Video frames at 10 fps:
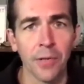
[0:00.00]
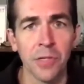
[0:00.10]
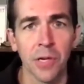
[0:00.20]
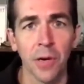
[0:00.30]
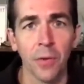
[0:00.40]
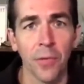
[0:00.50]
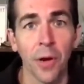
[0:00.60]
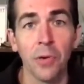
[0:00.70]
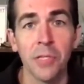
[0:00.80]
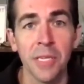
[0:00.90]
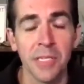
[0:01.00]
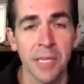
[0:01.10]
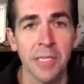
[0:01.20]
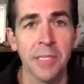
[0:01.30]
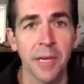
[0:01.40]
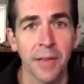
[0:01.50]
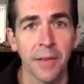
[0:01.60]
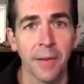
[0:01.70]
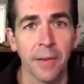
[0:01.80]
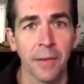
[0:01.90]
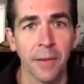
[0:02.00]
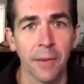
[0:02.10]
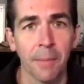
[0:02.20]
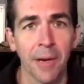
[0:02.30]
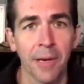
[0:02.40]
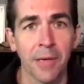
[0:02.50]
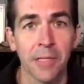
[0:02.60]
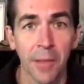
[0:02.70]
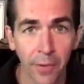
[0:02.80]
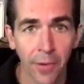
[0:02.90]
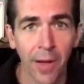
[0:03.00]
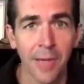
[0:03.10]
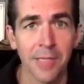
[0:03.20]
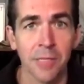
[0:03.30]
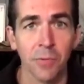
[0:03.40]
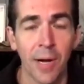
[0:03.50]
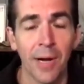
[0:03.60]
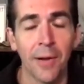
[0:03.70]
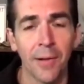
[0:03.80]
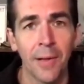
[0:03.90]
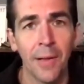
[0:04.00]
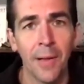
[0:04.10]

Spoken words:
So those existed in the Buccaneers' other loss as well.